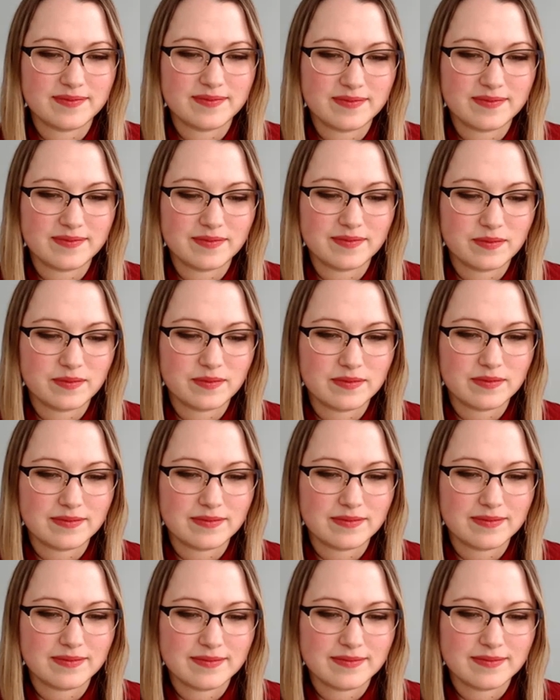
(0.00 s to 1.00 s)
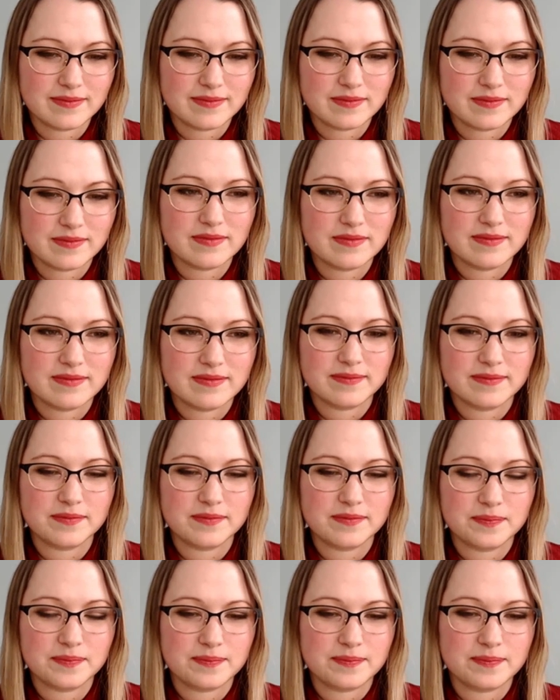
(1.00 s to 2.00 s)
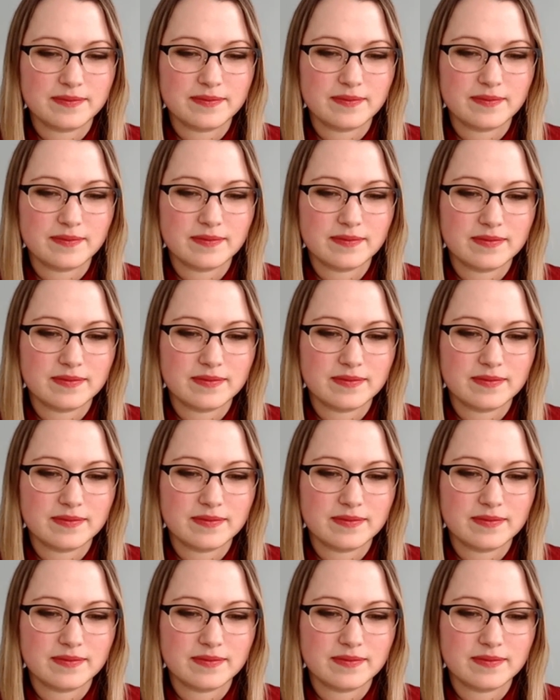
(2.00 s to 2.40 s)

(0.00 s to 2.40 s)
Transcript: (silent)